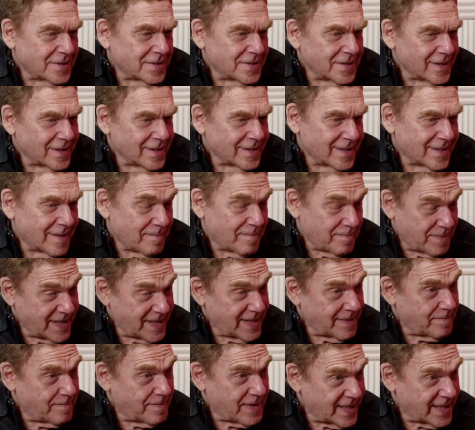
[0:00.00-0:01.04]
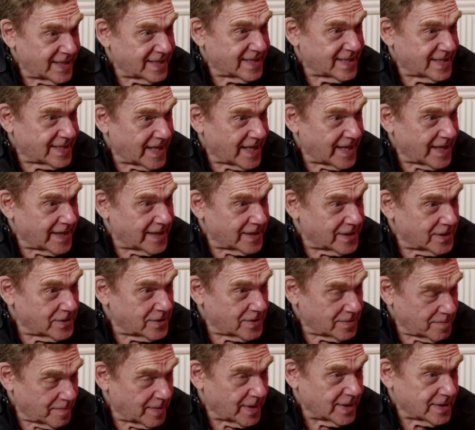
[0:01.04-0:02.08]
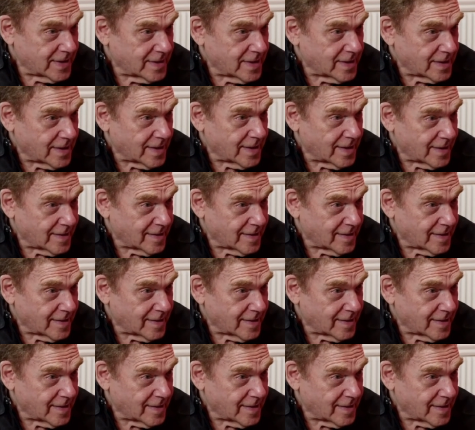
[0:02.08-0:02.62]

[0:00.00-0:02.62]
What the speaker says: still in the pink pet stage, basically.